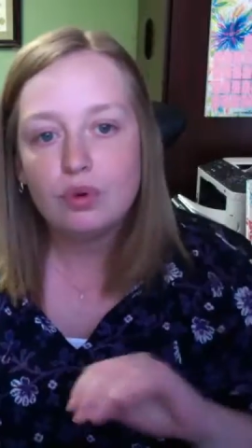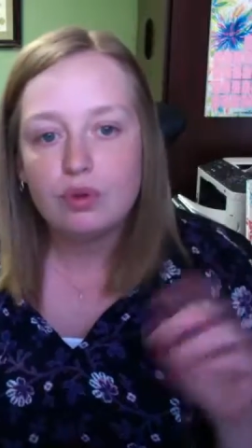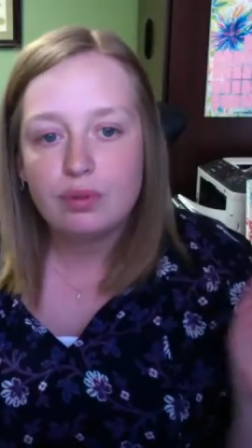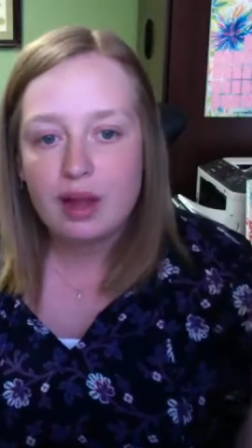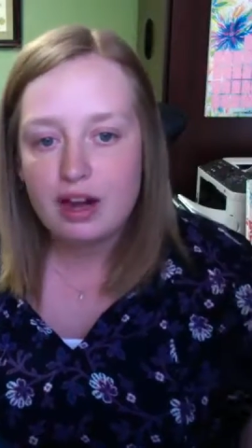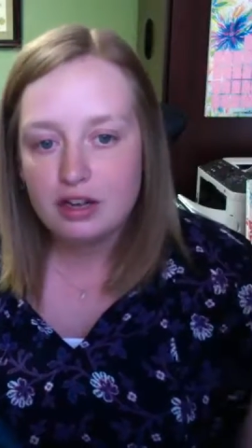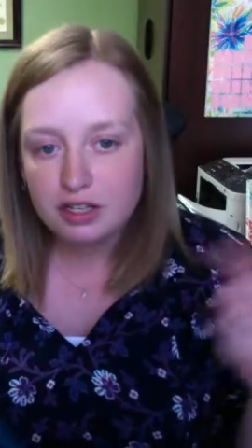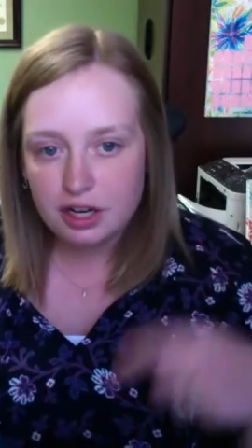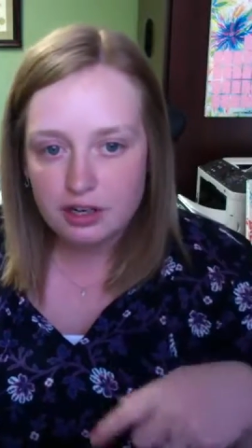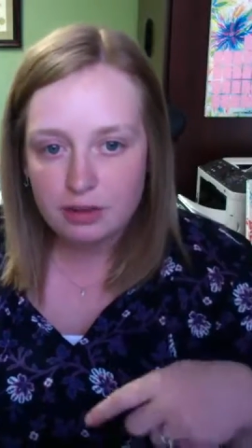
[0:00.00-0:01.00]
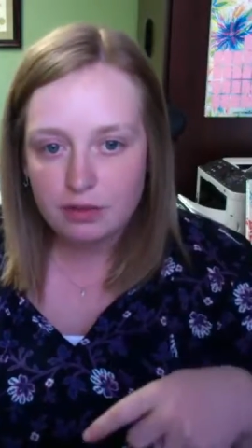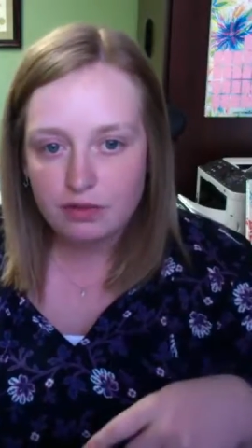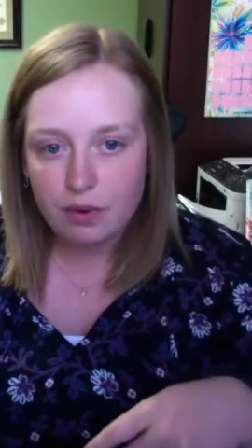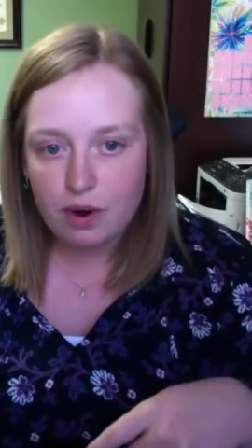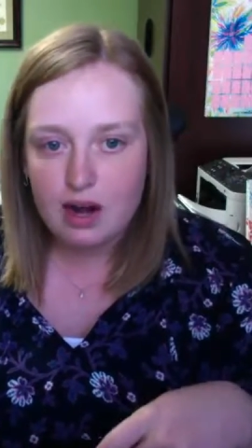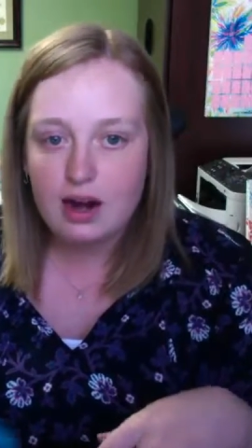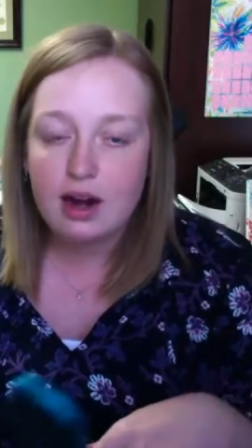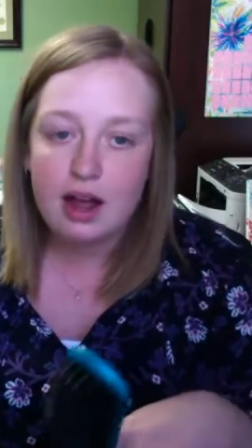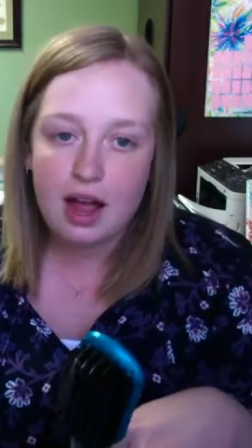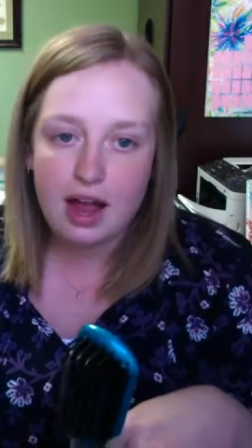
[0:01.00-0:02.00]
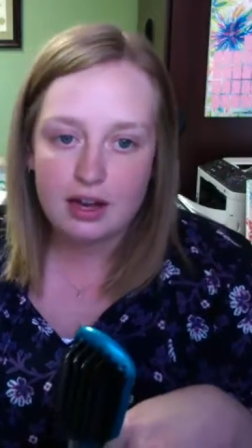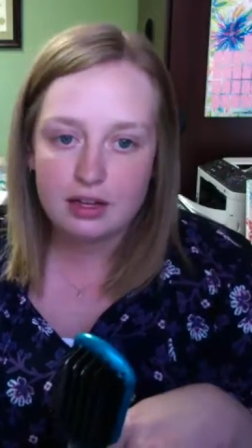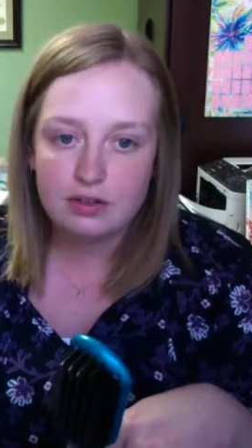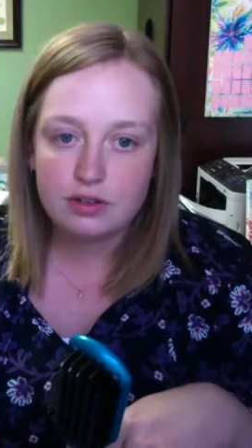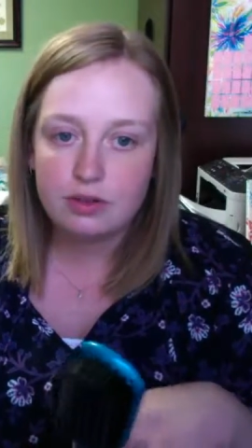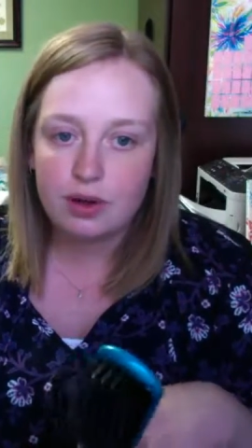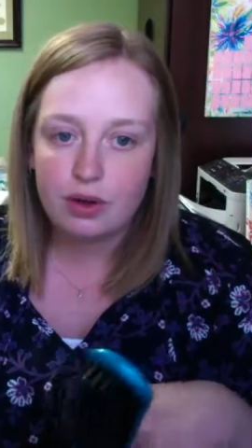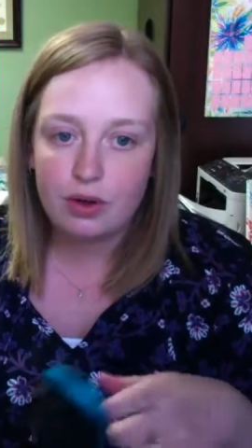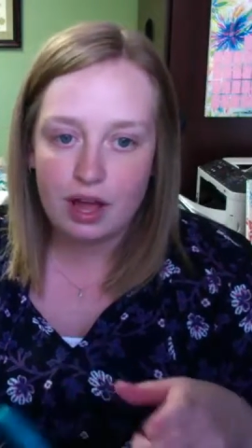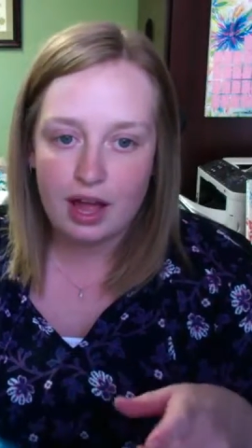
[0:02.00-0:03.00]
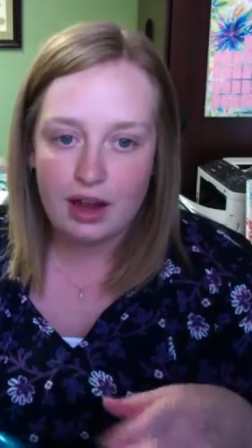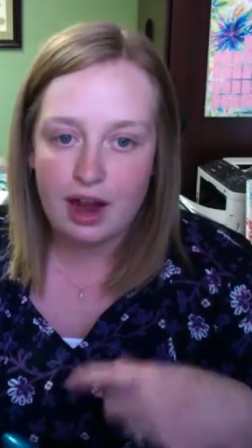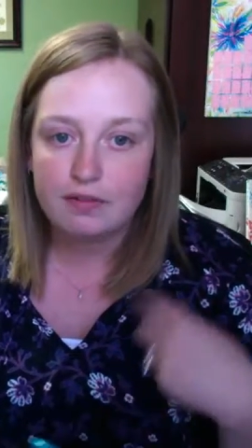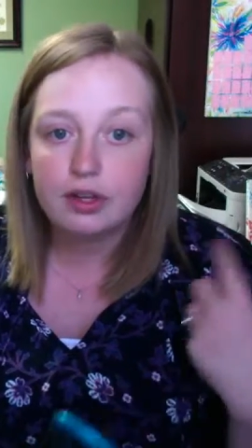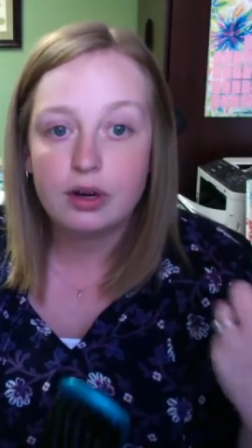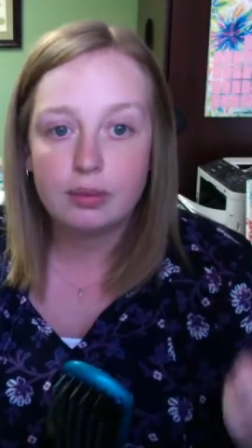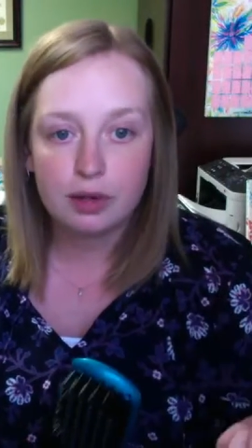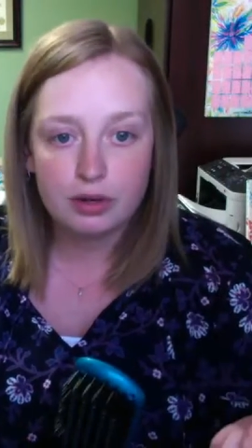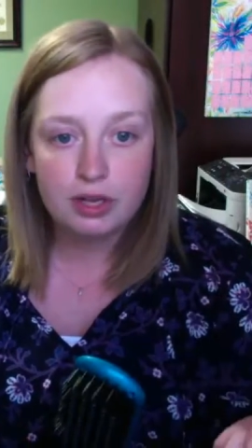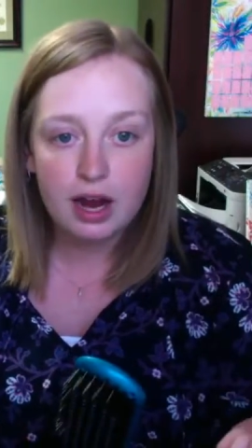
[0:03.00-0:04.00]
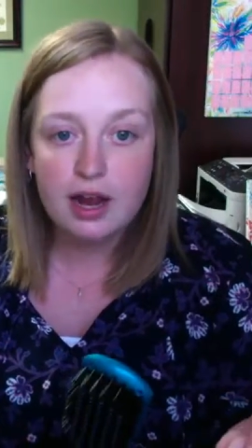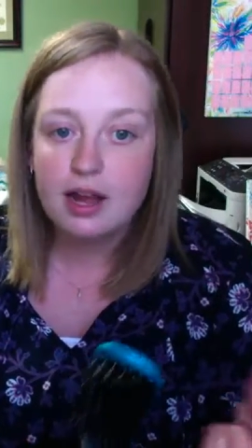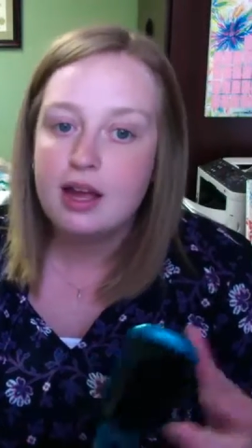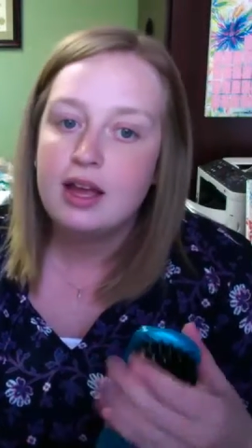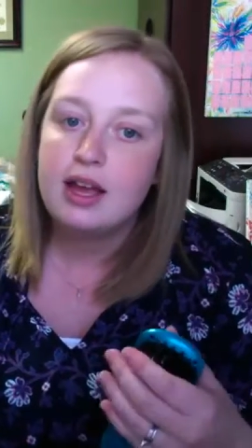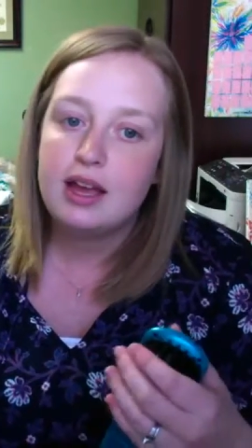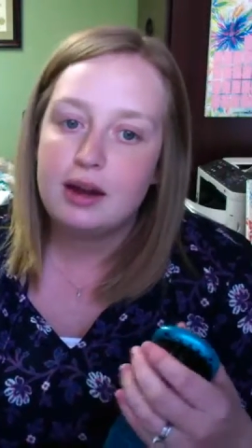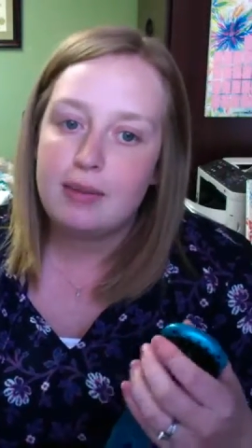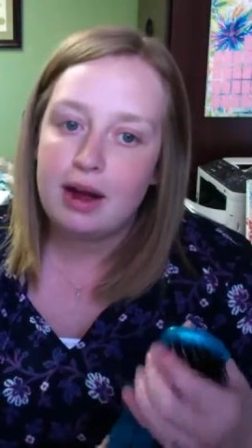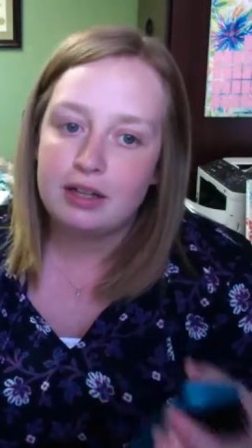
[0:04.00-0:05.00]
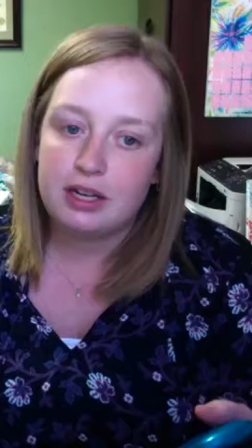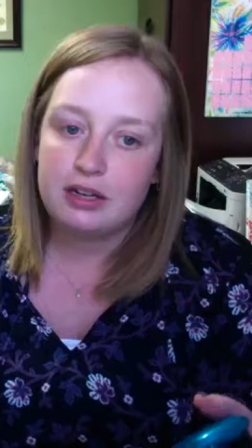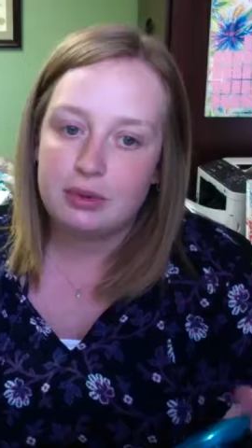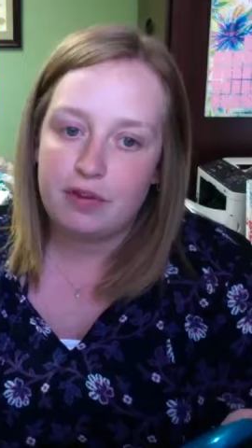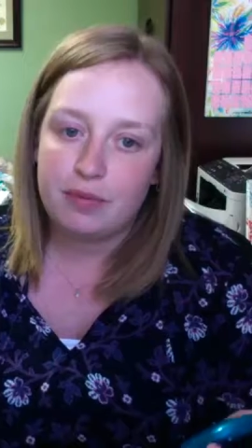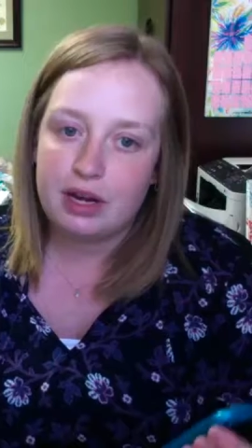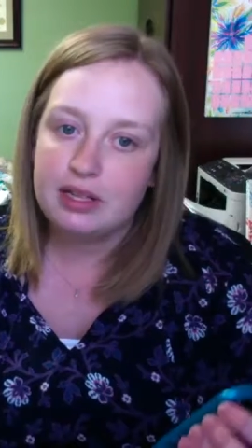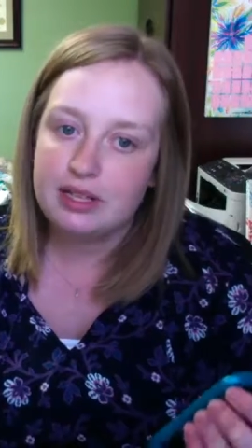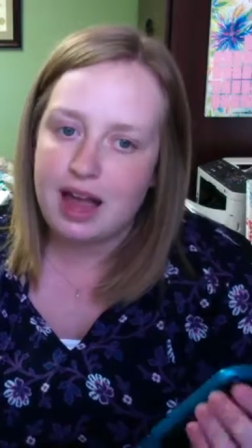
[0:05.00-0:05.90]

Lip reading: With my hair straightener before, I could do my whole head after a blow dry in about 10 to 12 minutes.